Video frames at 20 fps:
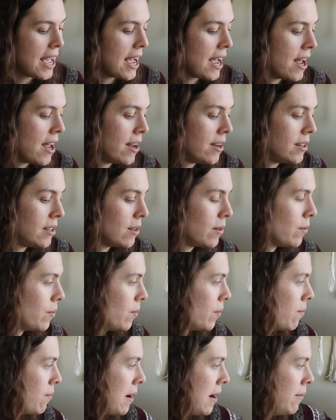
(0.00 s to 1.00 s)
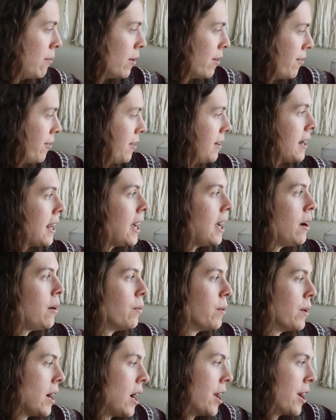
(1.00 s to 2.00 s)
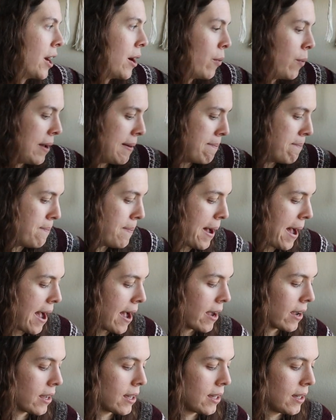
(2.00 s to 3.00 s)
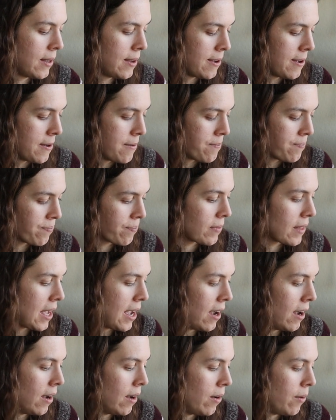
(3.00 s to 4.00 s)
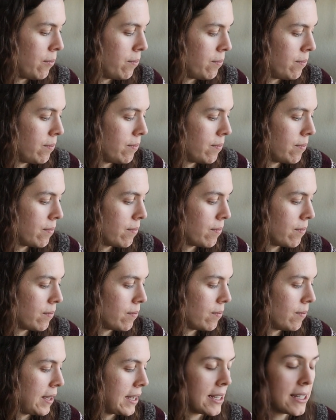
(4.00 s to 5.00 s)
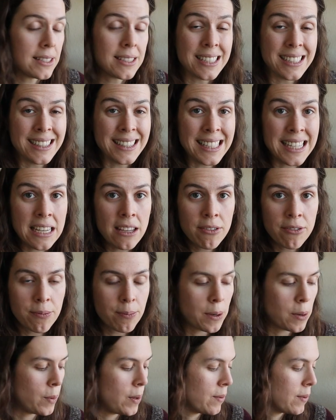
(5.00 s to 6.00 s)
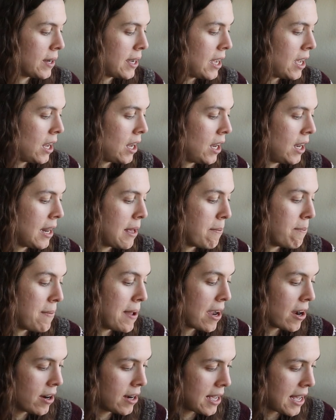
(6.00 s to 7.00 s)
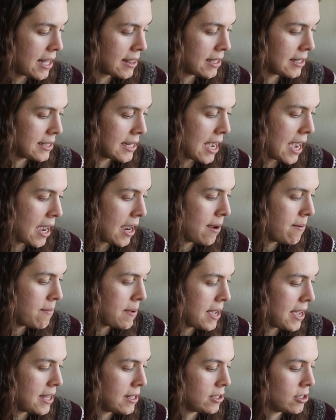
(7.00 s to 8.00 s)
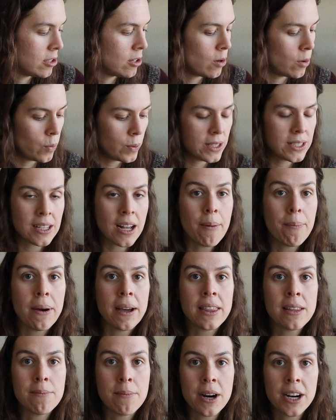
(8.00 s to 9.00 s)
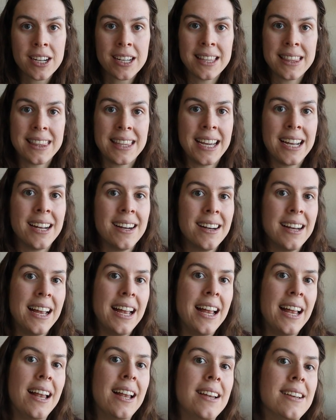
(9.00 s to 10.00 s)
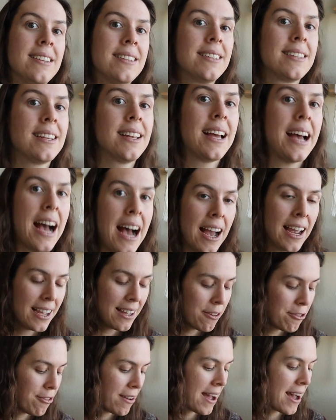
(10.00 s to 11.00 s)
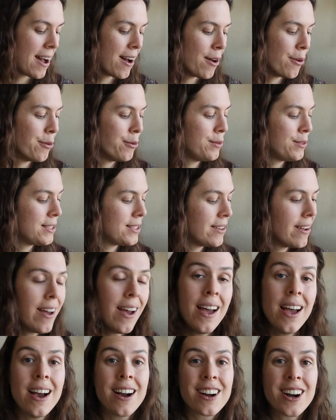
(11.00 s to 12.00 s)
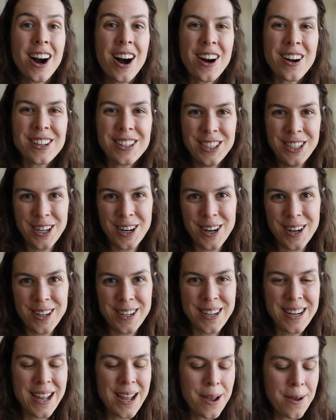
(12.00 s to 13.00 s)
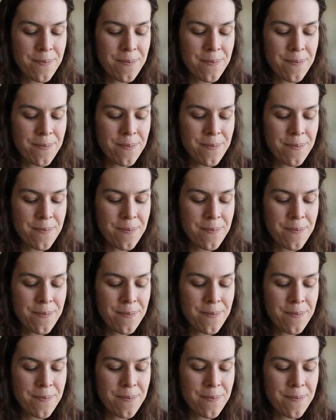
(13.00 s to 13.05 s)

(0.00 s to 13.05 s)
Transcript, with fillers: And my boyfriend and I were on our way back um, like to leave, but we were in Merida at the time, and so we stopped by the market there, and I found cotton yarn,